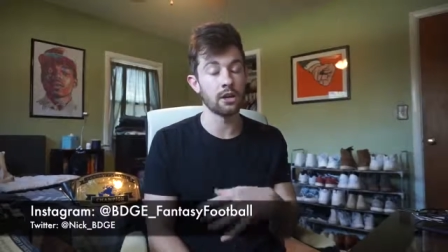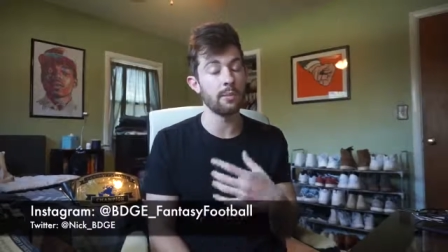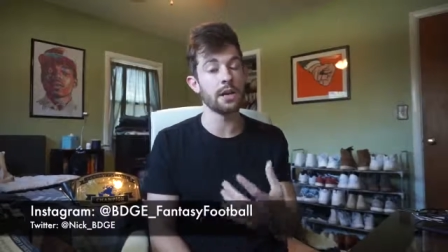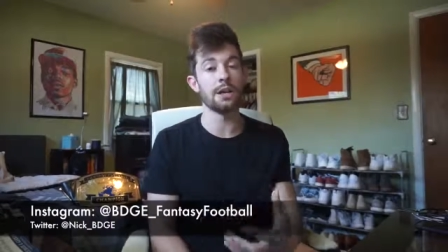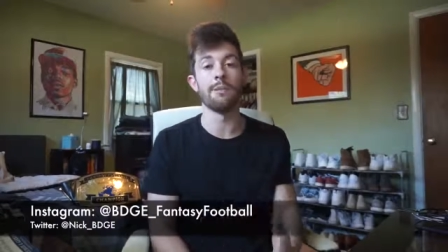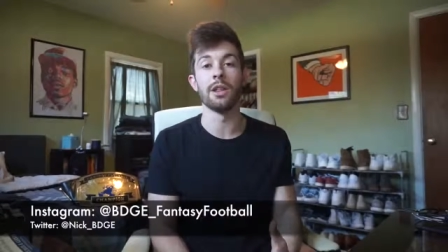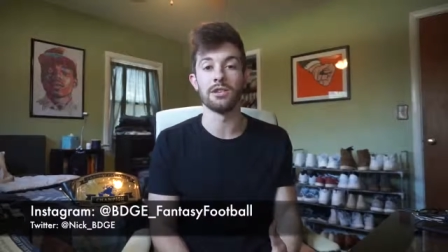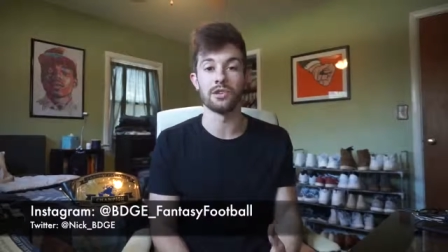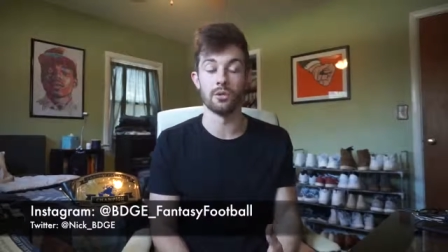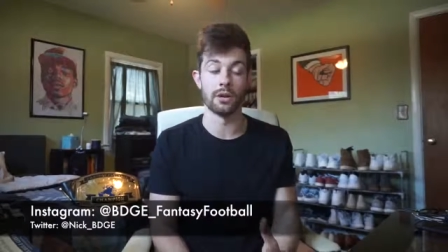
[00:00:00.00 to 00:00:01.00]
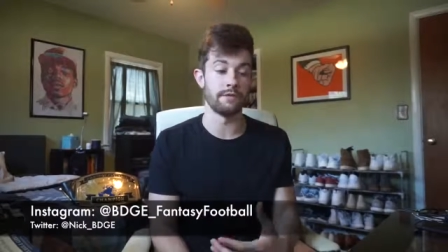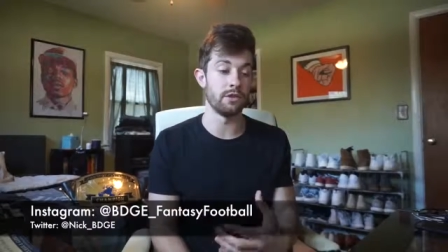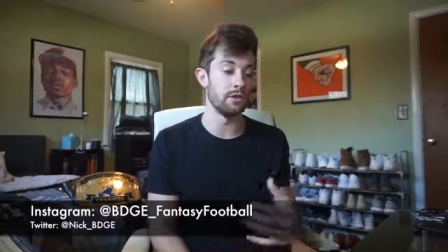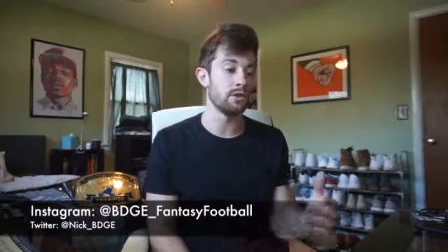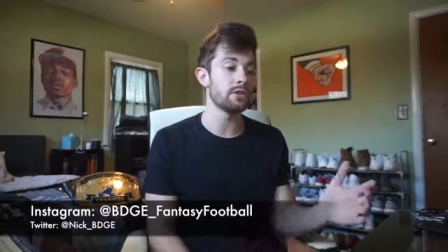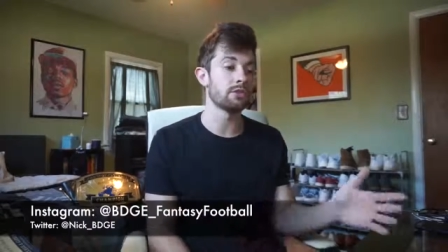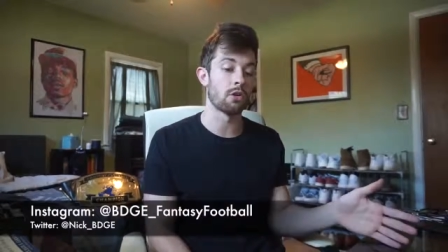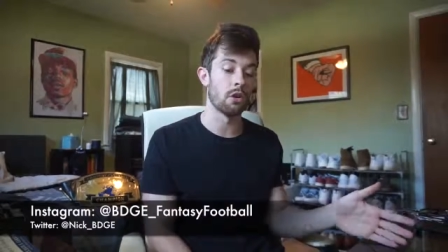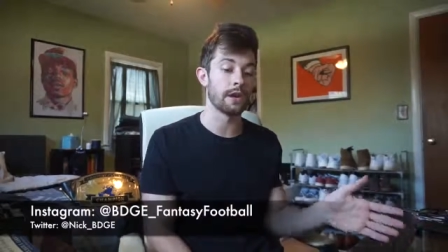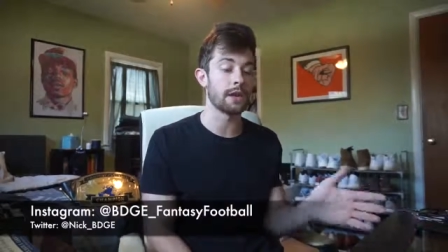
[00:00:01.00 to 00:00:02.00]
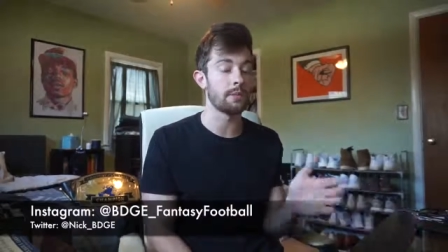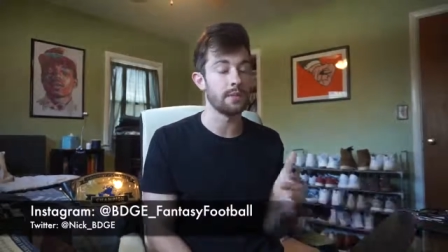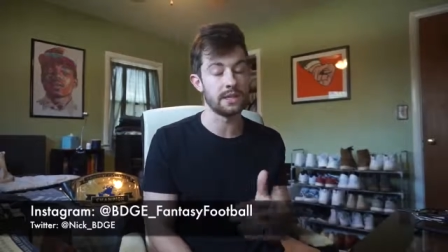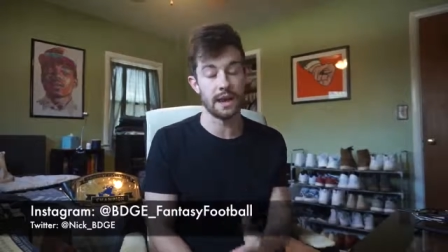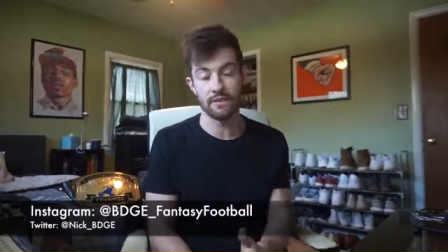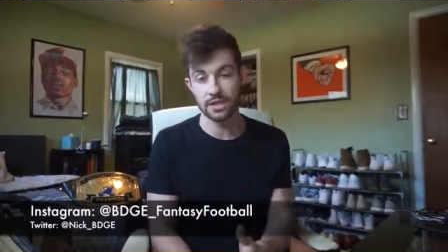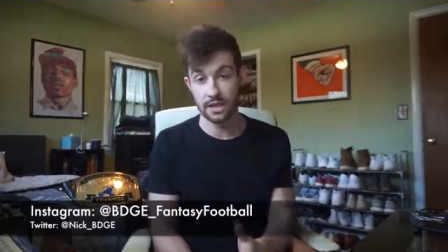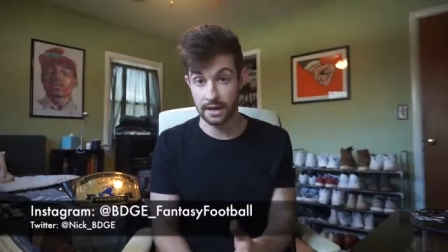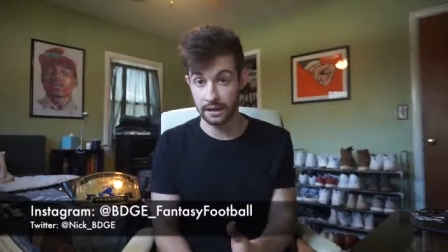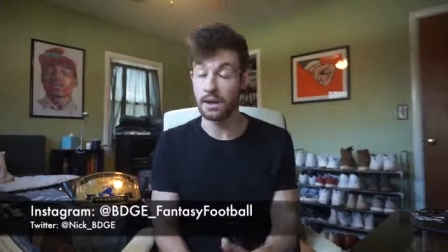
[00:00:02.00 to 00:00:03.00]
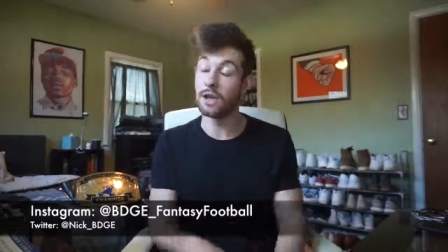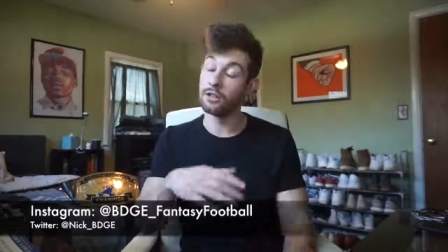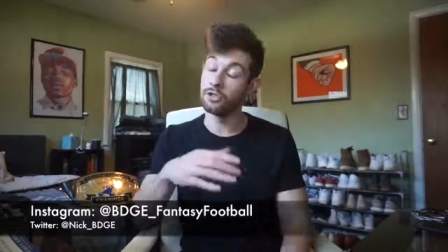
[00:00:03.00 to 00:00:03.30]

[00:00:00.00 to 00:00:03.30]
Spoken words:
It could be a double-edged sword. If you do this wrong, it could be devastating